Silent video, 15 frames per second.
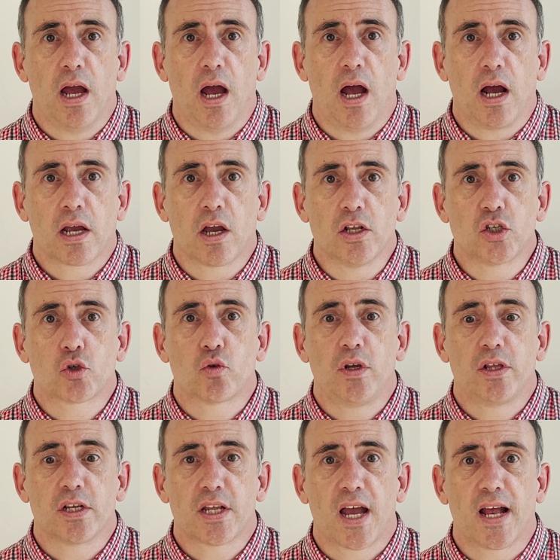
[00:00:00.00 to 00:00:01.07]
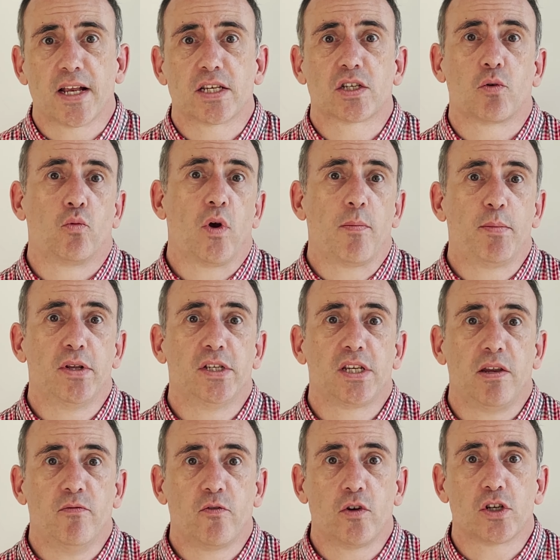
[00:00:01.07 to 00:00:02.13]
a country that has weapons
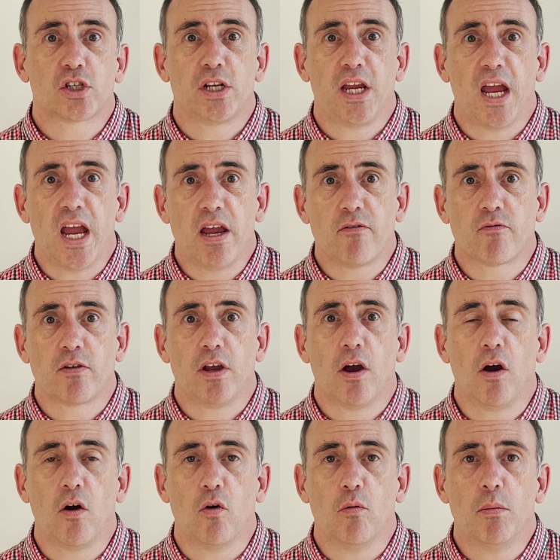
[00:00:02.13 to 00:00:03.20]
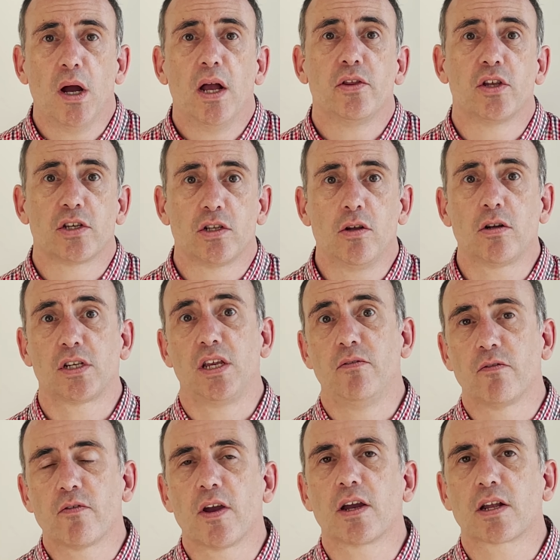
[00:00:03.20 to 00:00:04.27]
in virtually every home does not, in
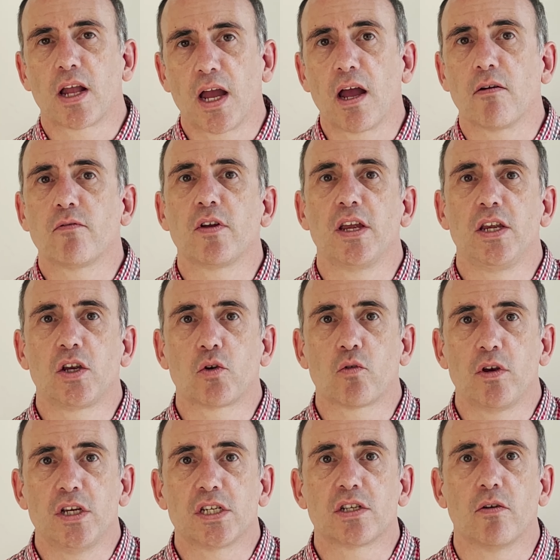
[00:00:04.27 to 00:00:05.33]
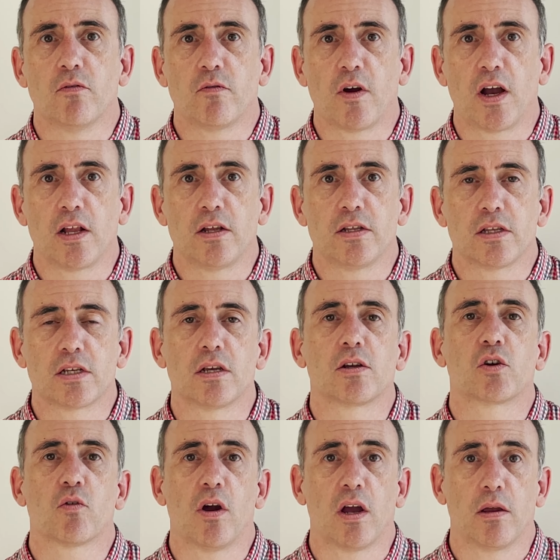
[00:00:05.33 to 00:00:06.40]
fact, have increased violent
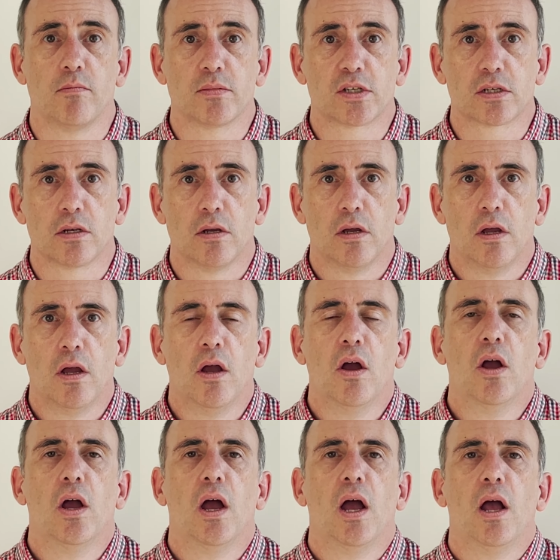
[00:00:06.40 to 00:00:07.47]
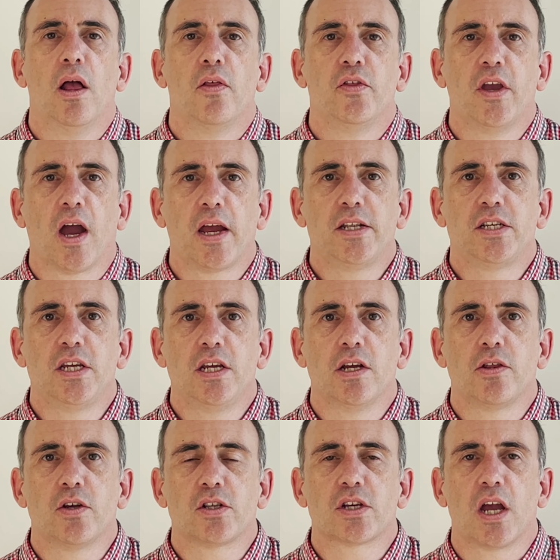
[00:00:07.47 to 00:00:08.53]
crimes. The idea
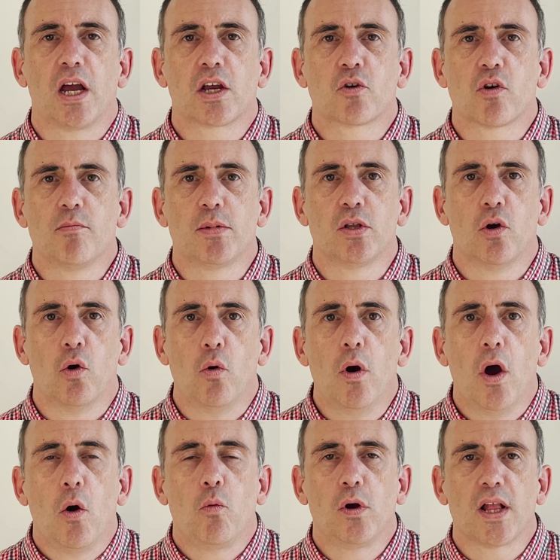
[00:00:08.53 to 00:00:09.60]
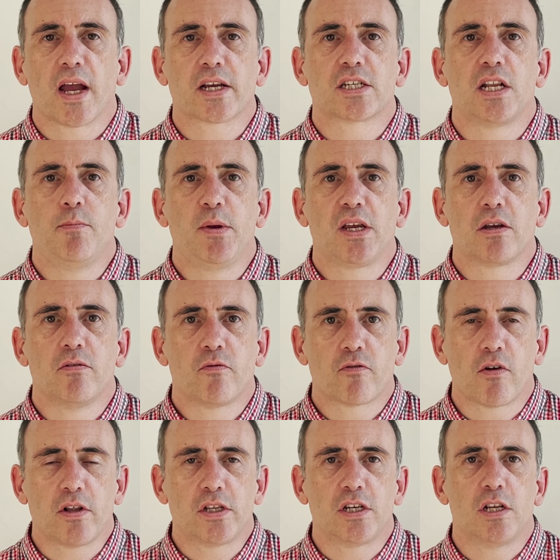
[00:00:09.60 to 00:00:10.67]
that a criminal will actually be
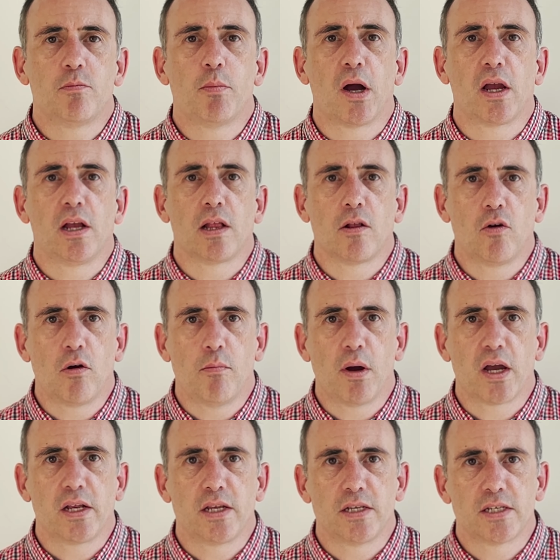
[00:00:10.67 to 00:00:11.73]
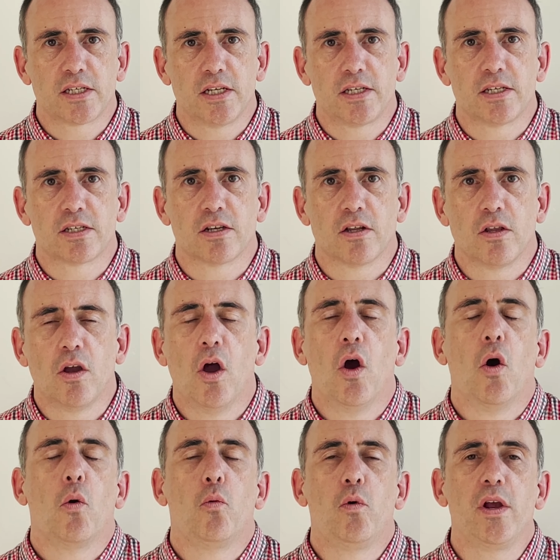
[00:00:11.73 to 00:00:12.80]
confronted by a law-abiding citizen
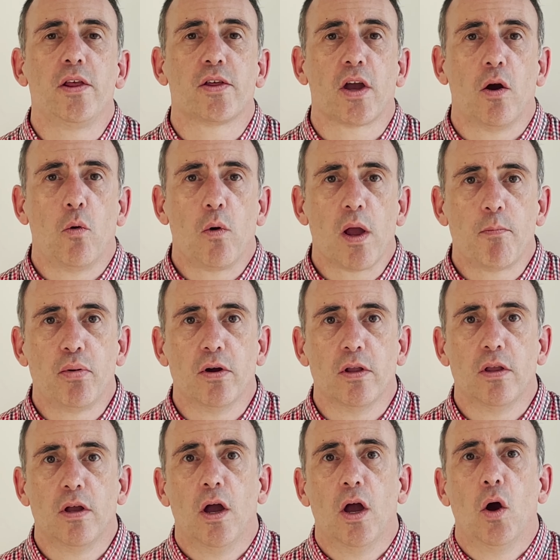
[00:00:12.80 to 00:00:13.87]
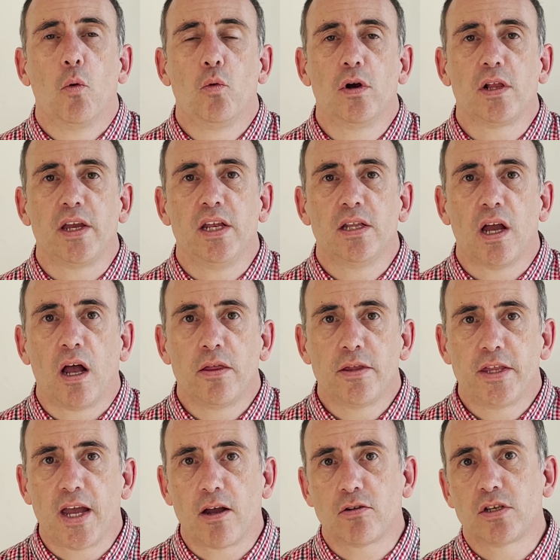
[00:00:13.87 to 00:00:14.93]
with a weapon will
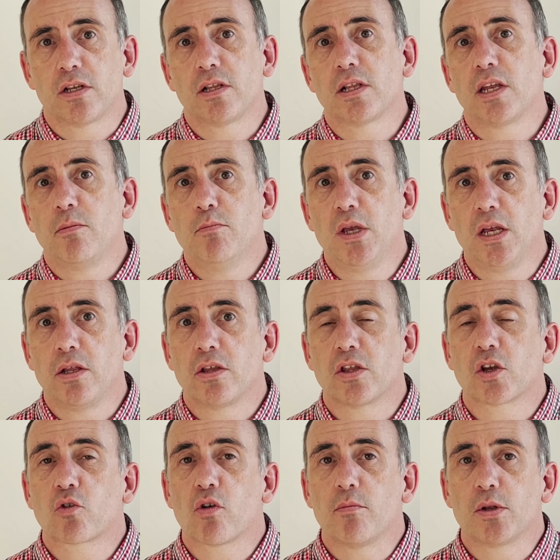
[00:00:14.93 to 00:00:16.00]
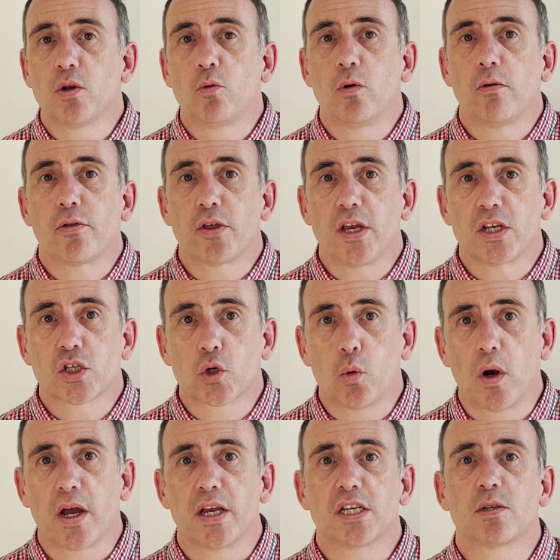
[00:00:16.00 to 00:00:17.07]
undoubtedly mean that the criminal will think
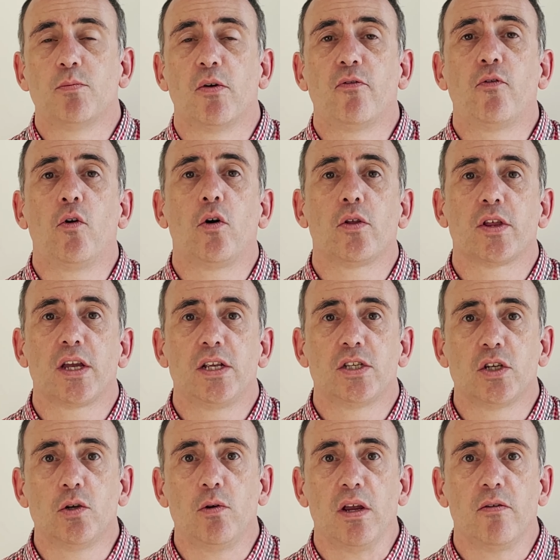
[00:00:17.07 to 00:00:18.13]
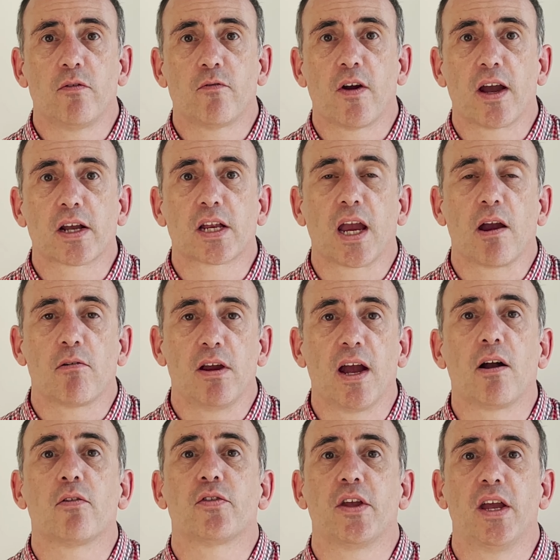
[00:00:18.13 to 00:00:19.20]
twice before they do, in fact, carry
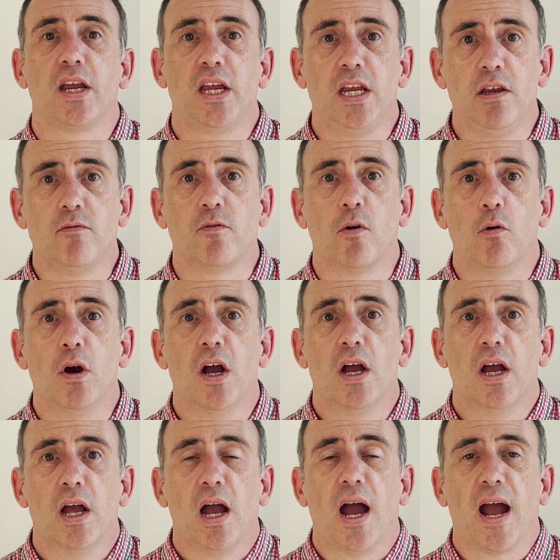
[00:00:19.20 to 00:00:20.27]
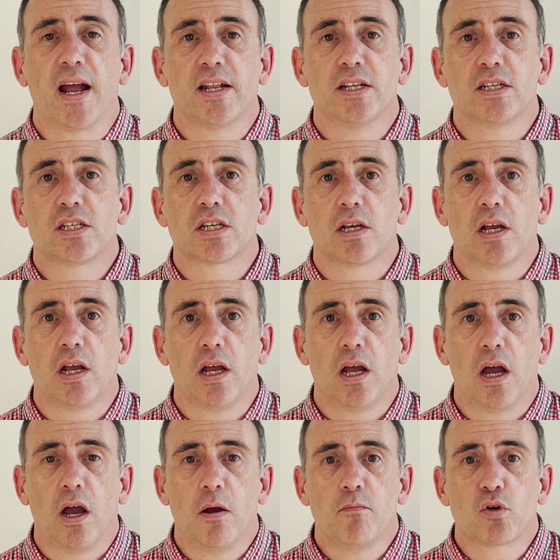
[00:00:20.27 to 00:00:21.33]
out their evil and
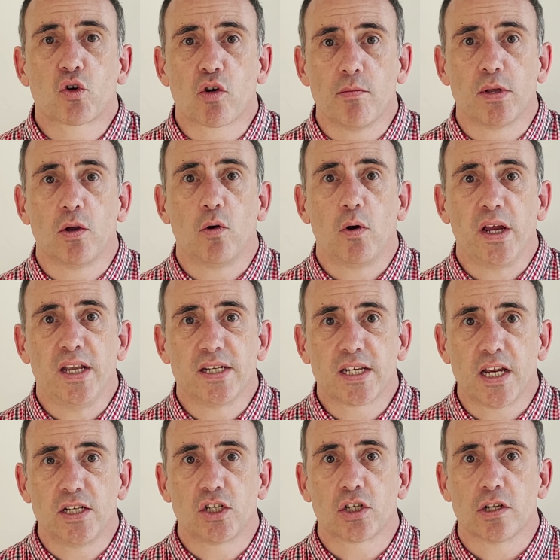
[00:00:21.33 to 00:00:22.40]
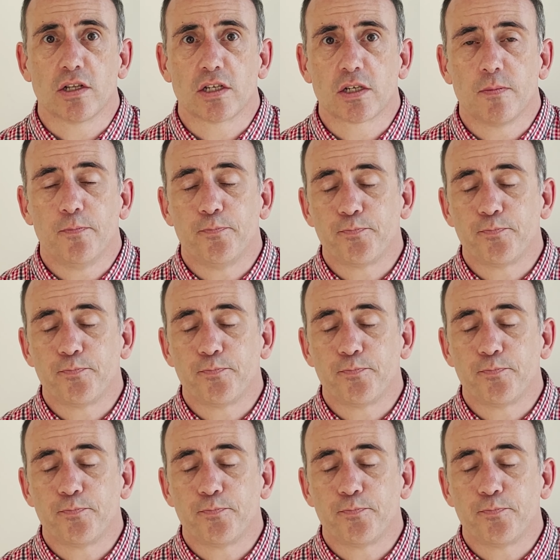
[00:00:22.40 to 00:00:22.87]
criminal intentions.